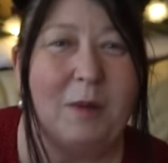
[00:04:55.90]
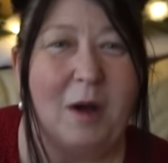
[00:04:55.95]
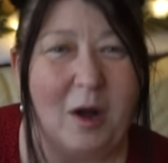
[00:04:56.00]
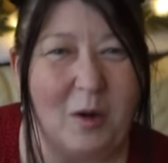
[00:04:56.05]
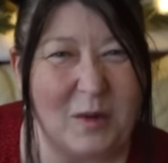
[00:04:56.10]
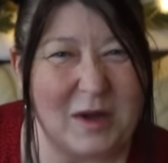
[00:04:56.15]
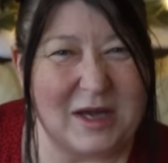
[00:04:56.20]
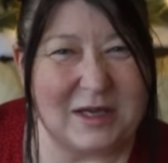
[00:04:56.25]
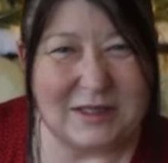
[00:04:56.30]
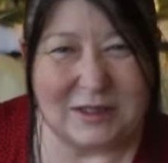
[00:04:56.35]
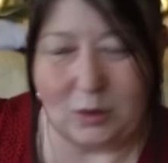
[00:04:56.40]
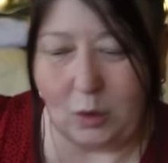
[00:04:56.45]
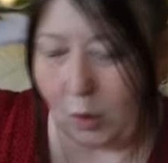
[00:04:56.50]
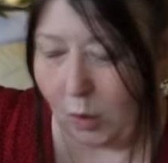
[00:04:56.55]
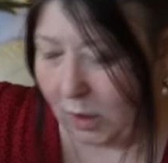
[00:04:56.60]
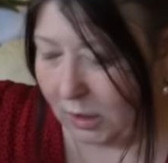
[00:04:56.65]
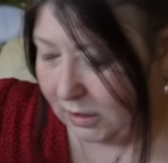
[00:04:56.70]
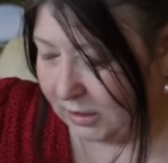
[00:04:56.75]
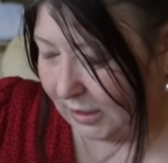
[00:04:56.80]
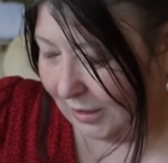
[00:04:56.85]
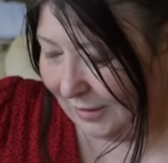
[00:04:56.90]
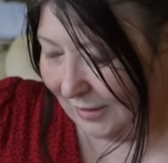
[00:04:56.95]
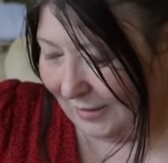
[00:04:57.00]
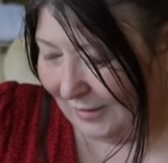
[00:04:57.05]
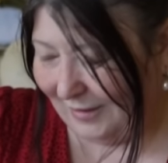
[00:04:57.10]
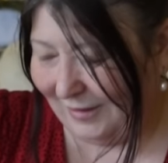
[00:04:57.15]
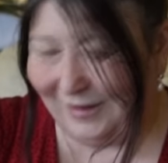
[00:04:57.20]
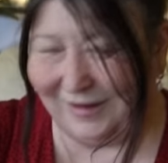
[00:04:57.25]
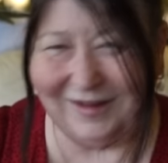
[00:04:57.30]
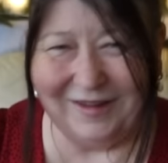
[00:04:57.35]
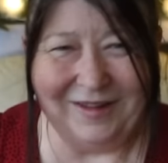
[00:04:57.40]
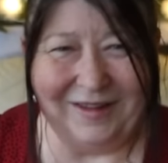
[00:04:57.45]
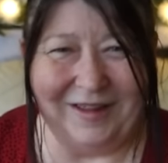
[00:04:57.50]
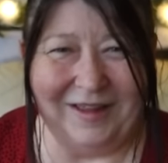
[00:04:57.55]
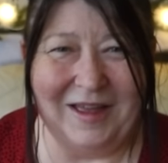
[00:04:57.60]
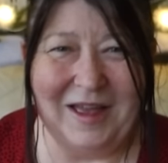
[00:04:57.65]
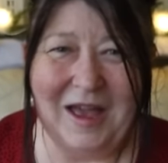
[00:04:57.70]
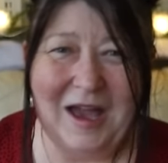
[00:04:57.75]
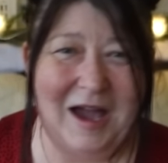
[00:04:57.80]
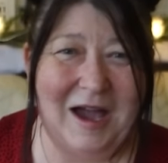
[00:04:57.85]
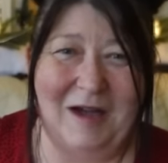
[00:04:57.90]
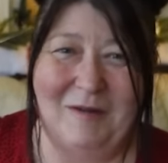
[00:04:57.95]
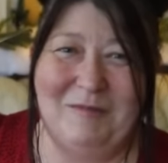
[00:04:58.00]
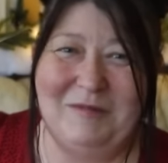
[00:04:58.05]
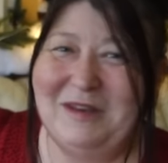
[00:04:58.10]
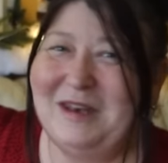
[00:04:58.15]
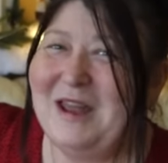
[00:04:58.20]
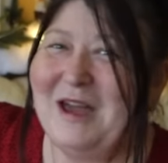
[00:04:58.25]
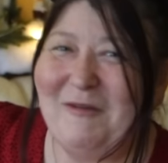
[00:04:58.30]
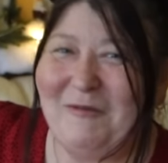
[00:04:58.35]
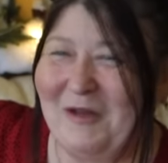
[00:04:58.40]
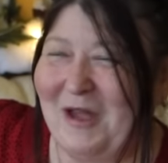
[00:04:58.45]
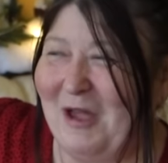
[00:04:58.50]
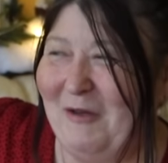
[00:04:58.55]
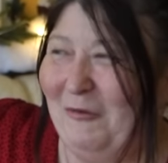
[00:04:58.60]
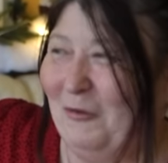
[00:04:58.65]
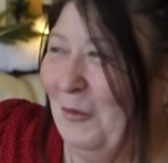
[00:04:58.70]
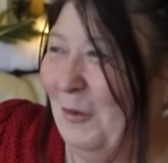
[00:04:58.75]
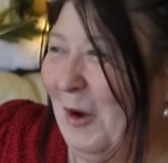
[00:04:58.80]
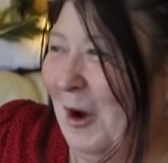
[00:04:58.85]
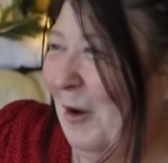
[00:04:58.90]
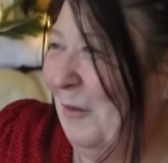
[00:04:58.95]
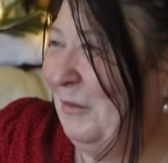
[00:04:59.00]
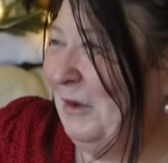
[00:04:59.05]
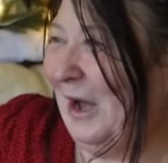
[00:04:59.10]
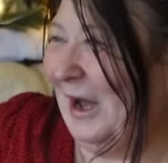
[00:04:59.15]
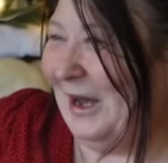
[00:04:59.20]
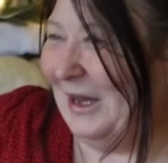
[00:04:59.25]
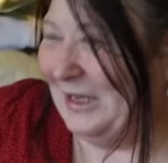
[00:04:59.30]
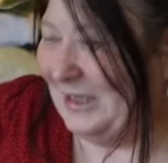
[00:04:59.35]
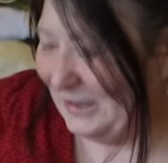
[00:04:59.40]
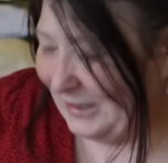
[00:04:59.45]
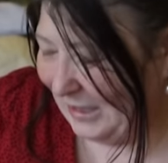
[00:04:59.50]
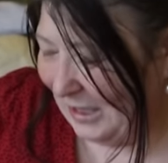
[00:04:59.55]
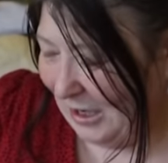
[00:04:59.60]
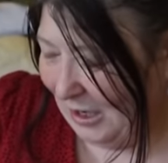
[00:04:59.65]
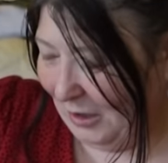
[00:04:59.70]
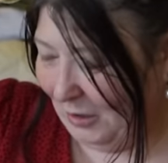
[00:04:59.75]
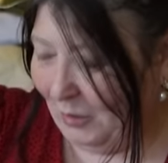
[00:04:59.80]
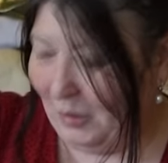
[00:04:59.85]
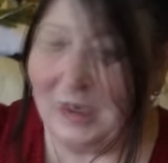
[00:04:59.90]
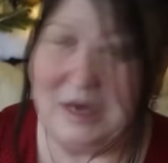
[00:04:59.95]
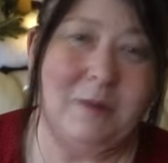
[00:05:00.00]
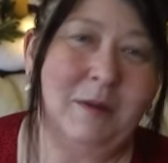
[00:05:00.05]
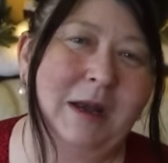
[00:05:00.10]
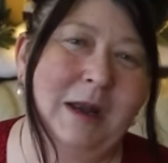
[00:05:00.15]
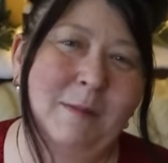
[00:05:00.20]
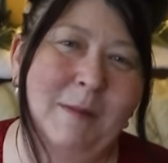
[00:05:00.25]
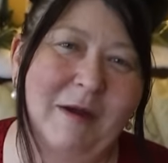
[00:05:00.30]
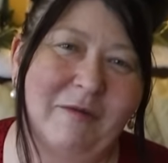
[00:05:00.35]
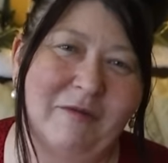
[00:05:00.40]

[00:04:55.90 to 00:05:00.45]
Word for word: I'm always cold. I'm never ever warm, guys, only when I'm